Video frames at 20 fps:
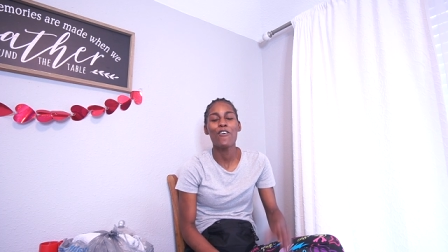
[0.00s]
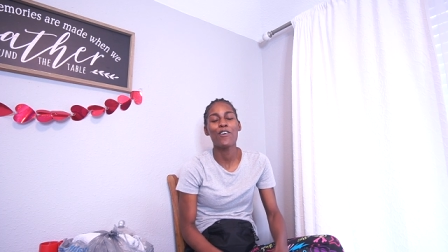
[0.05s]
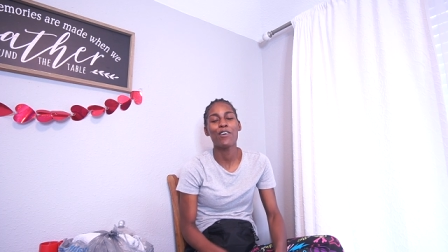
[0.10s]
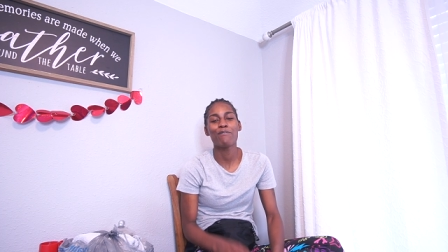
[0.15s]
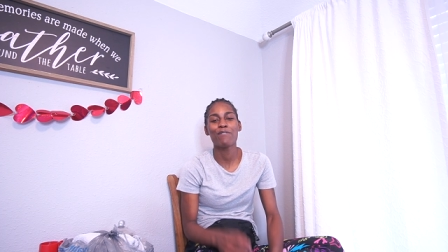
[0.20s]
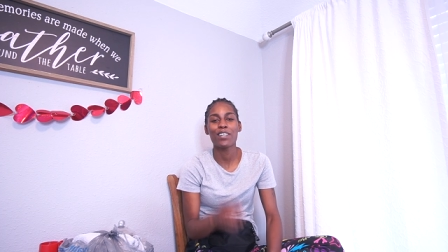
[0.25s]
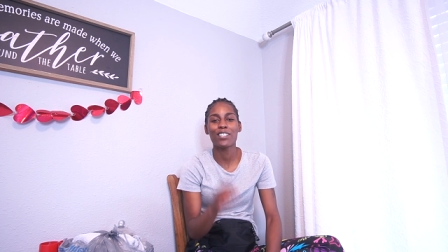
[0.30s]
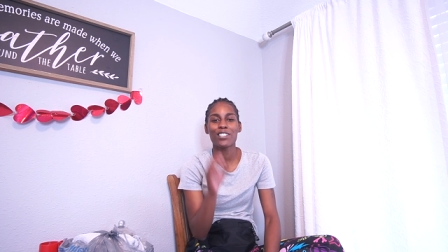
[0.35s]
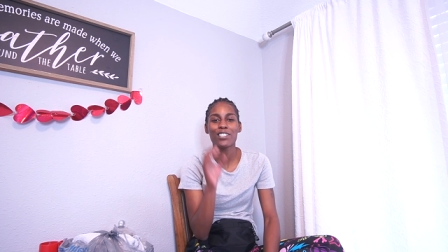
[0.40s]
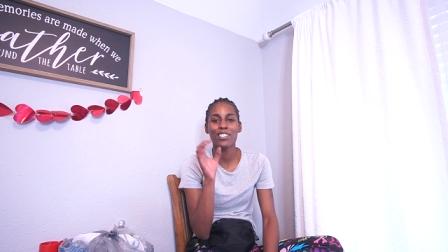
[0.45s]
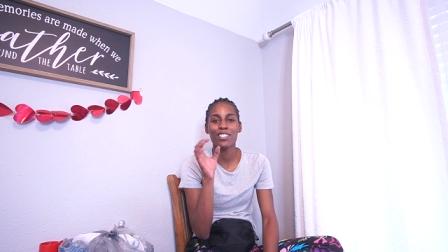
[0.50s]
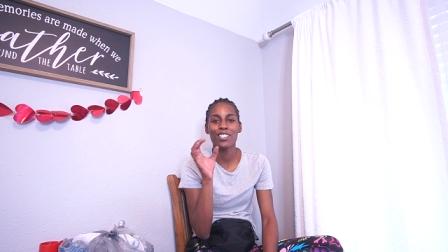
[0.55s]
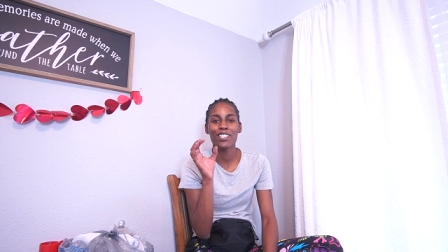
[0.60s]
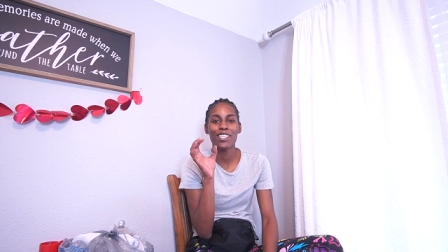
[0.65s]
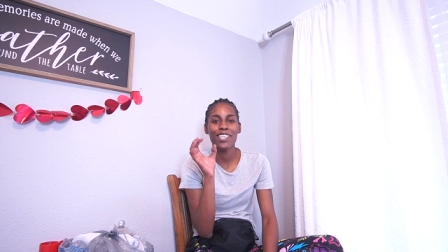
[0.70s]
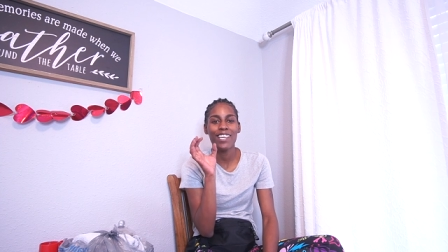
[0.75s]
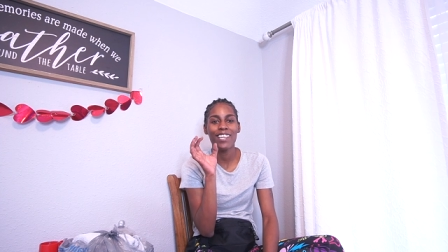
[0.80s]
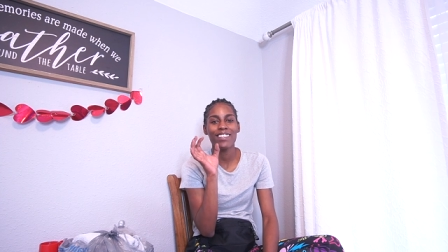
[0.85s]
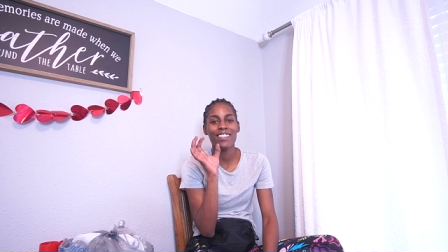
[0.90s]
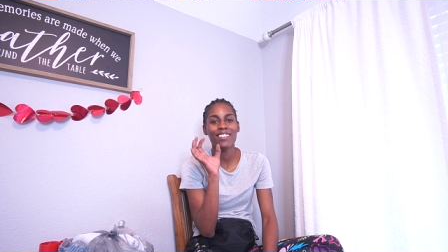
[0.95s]
or if I should
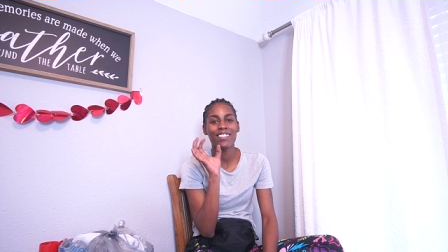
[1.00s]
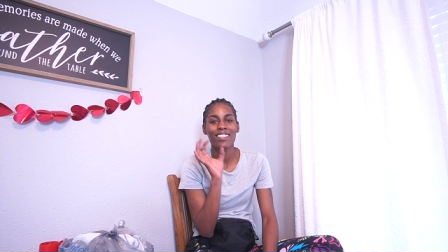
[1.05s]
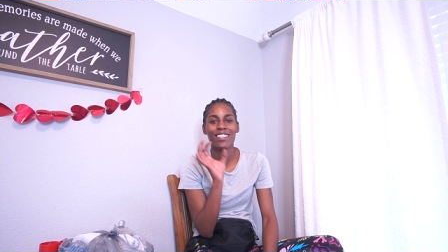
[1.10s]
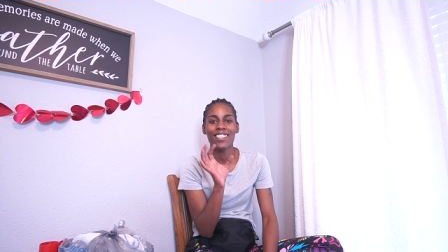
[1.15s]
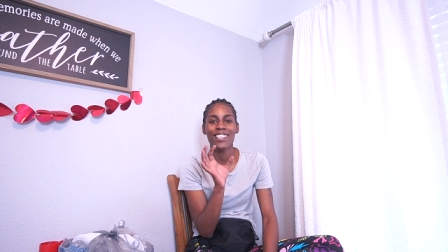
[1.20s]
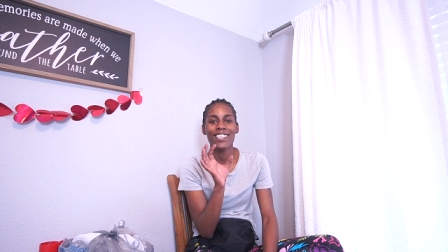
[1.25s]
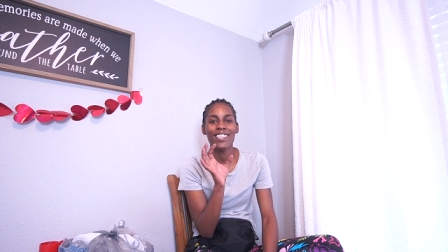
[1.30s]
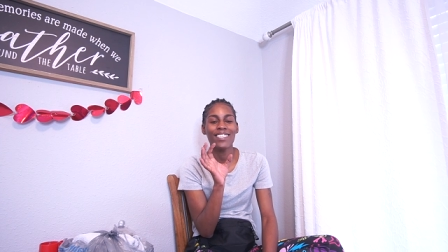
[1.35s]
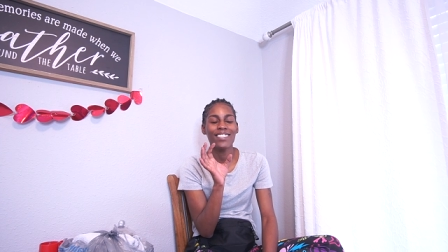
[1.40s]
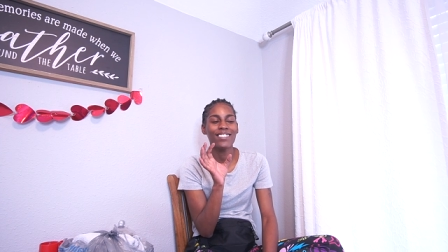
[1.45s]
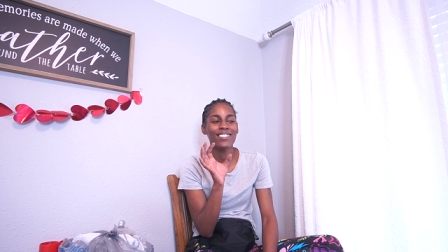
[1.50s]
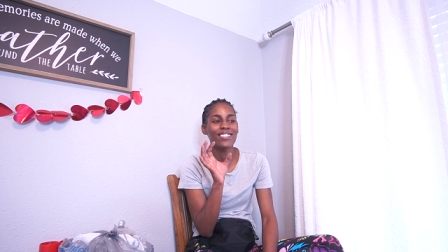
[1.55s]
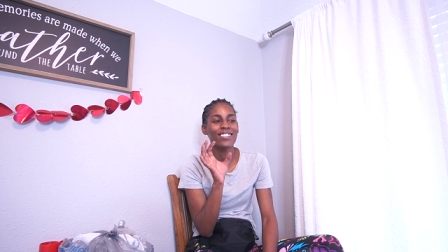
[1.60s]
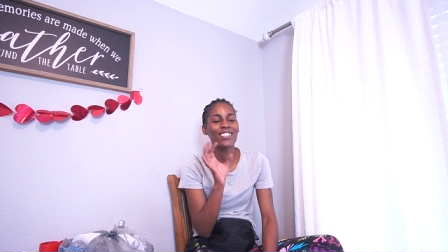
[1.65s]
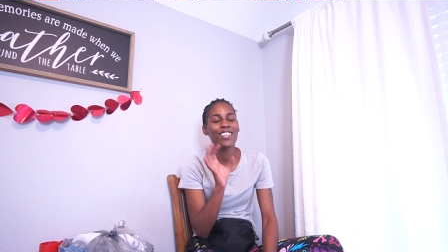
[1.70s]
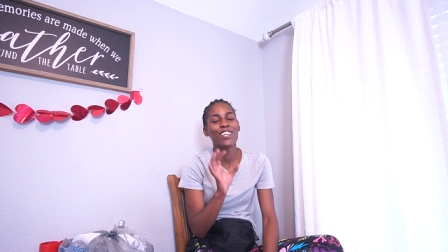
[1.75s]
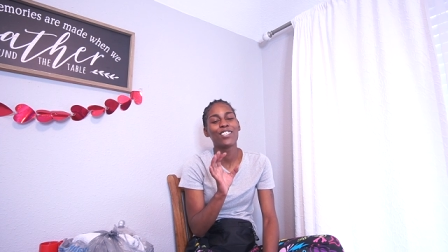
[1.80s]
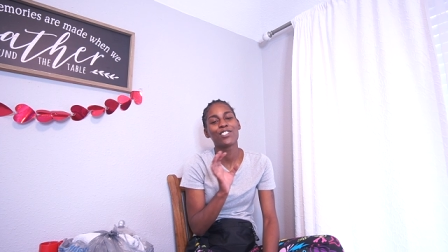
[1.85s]
look at the lens,